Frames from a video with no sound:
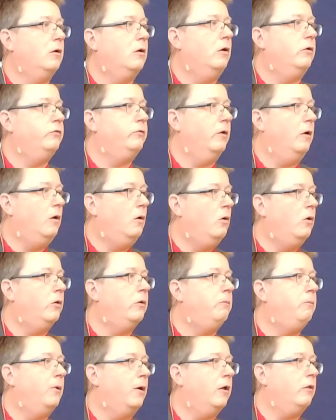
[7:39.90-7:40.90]
Because the
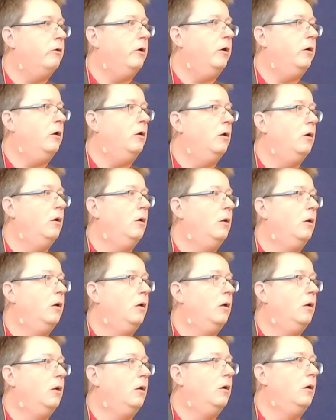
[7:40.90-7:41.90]
older brother
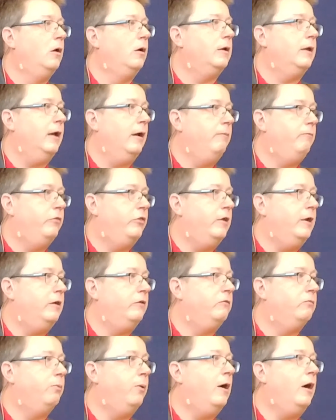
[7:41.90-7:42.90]
kept
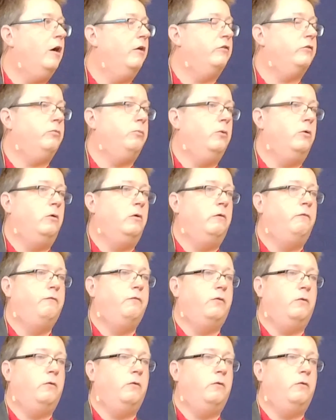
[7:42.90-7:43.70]
things possible